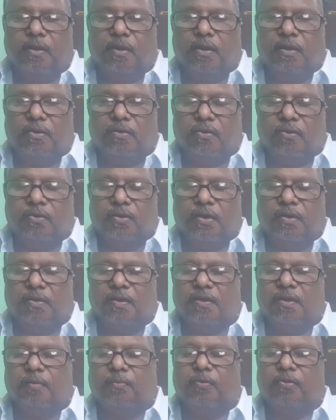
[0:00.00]
So this
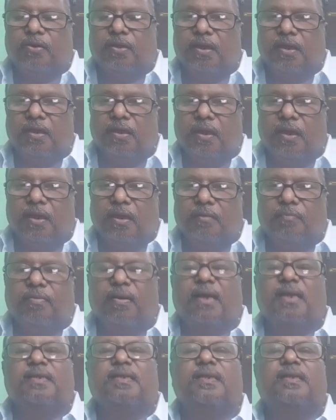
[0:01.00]
is about the
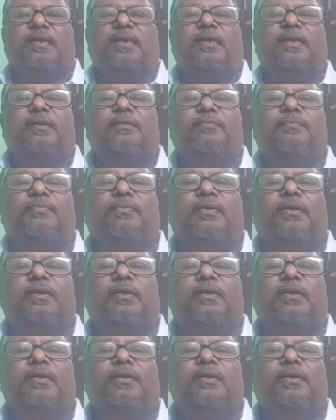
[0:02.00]
placenta,